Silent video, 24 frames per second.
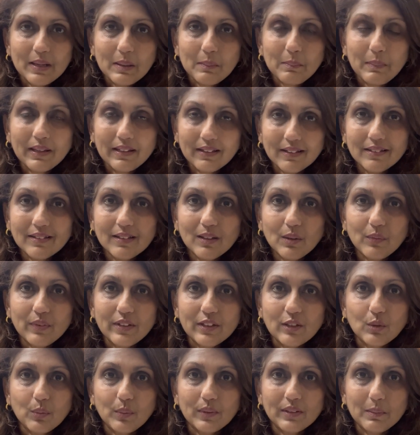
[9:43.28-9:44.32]
my earlier
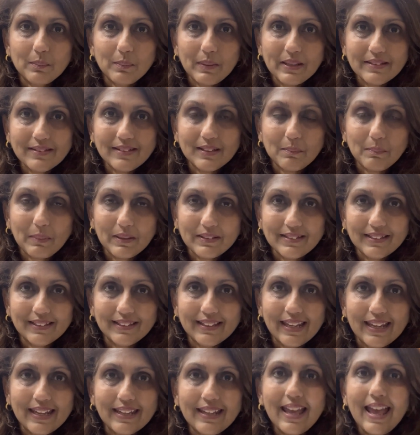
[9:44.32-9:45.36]
video with the basic butter
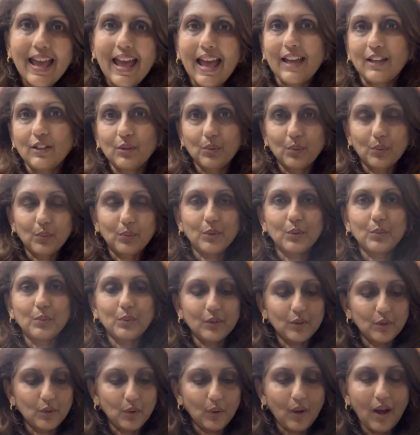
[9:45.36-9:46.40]
cake, and you
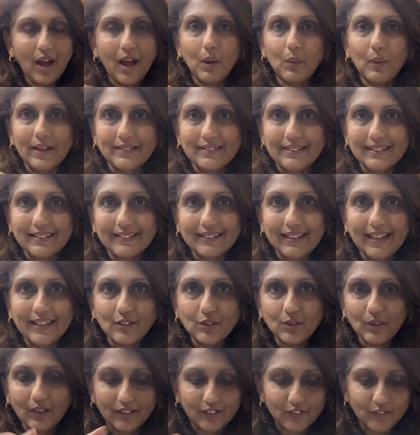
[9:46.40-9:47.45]
would know how I did that.
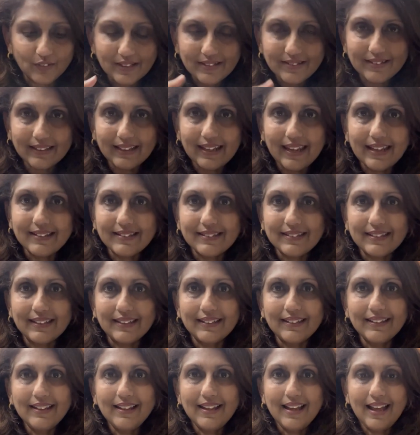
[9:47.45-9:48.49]
So I greased the cake
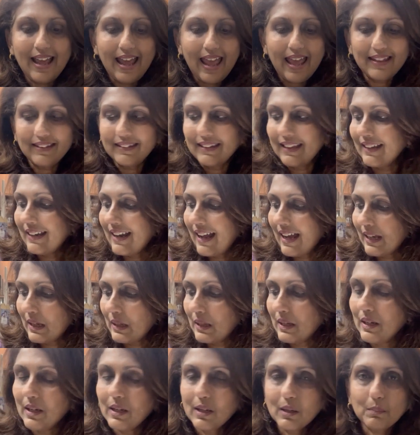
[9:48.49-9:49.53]
tin, and then
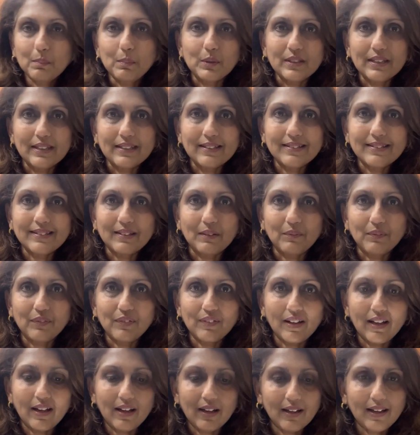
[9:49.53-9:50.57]
I put in some
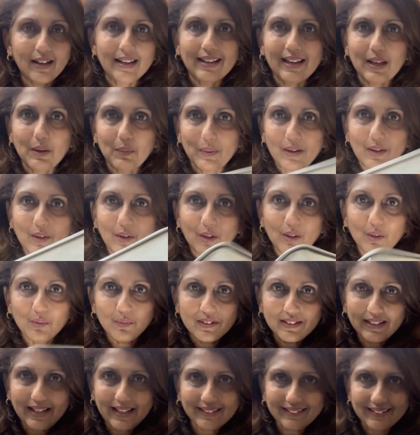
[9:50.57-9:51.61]
flour and I went all
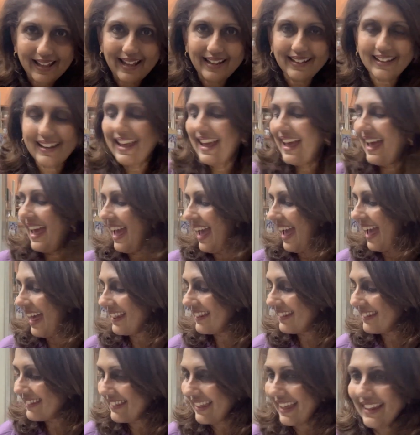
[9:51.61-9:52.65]
over like that,
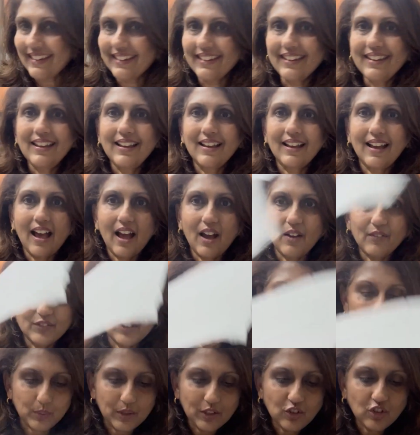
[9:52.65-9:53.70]
and then
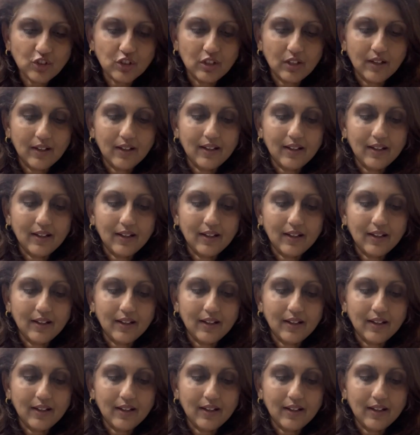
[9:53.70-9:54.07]
after which